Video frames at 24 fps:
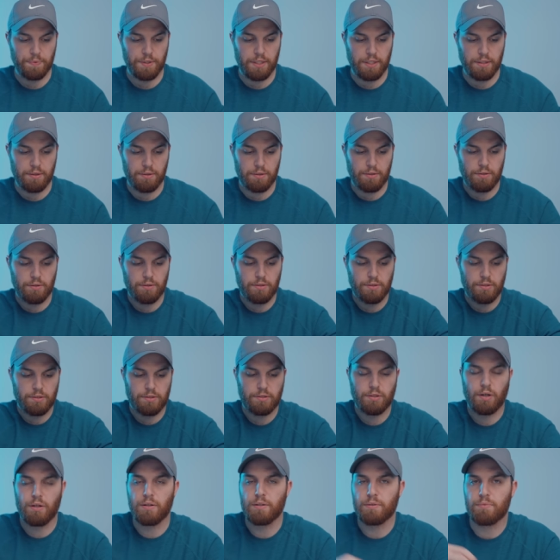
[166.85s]
either
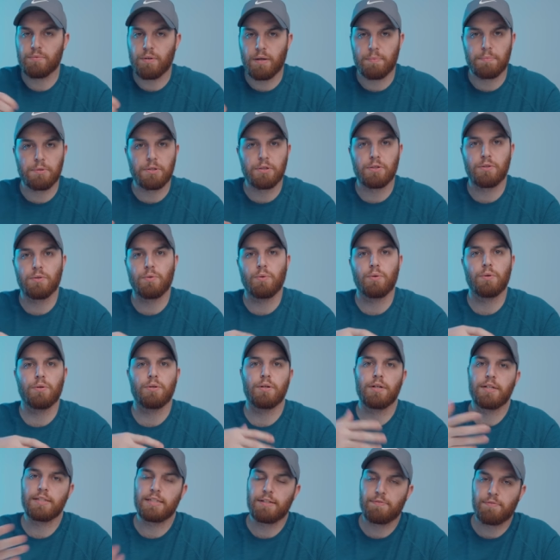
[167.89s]
solid rubber
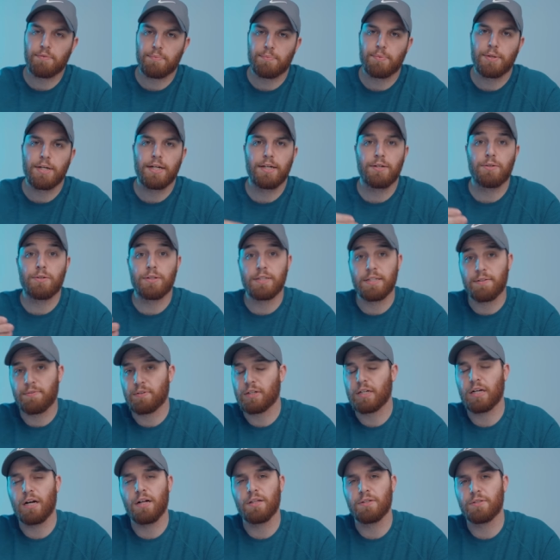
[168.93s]
or a different braid or a
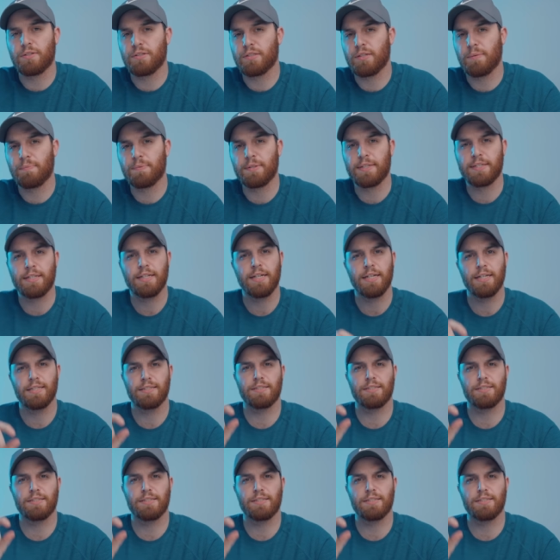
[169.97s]
different color or something,